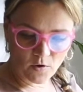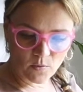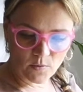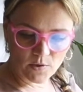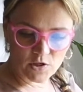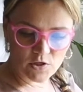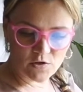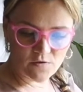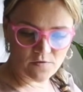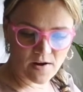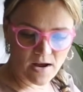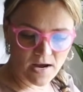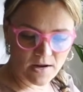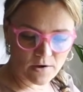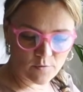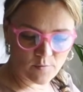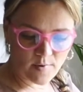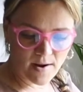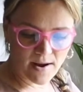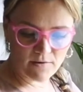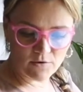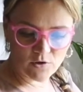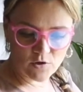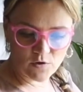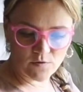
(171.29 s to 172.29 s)
which you've got to
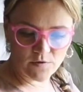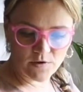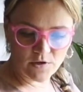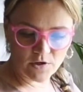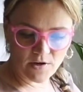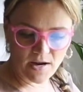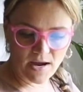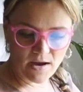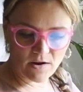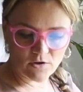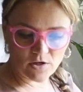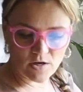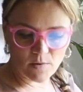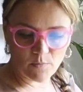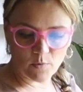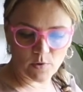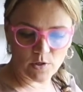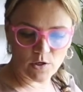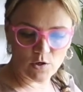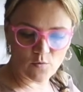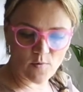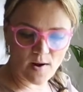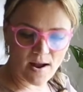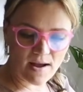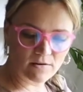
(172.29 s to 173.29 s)
round over your countertop, when
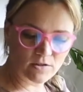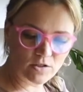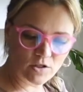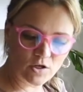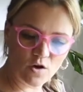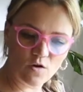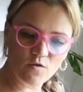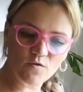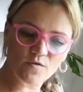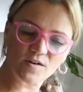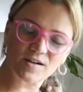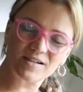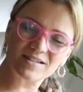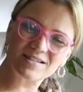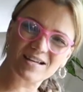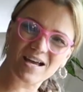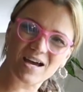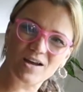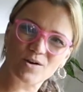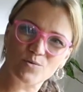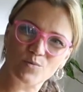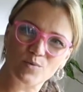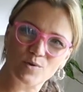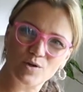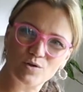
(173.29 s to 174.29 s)
you round it over, it's
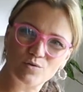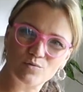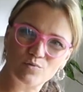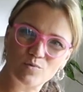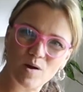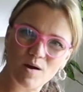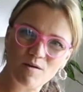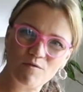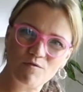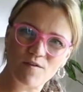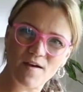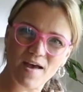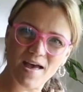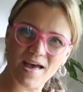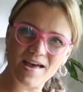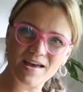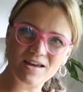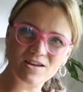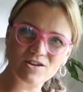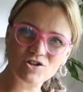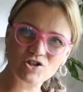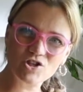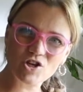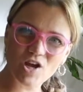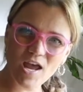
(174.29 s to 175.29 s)
got a real rough
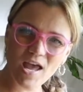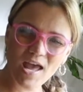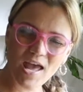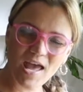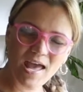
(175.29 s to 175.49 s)
edge.